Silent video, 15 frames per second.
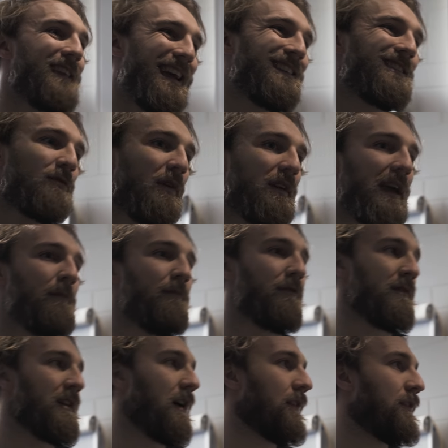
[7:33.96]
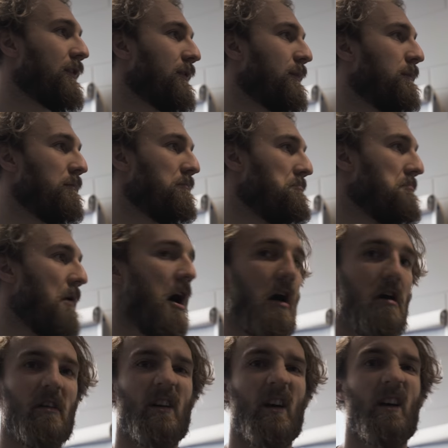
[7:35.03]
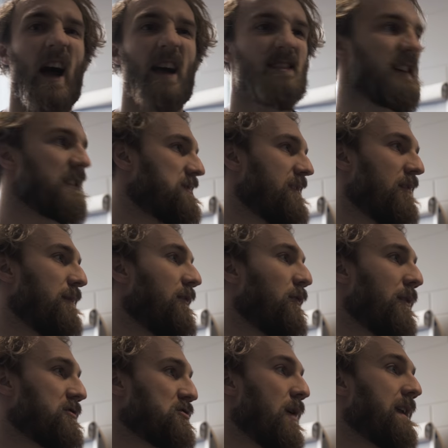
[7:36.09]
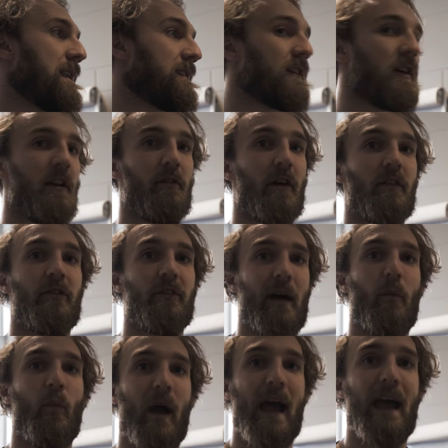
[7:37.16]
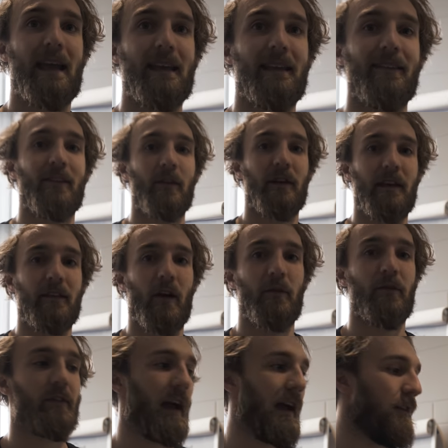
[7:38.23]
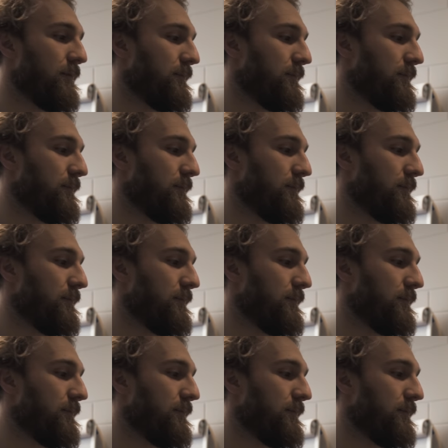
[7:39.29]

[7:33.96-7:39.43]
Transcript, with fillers: data on him from the last 6 or 7 months worth of training to kind of understand where he is on his own scale.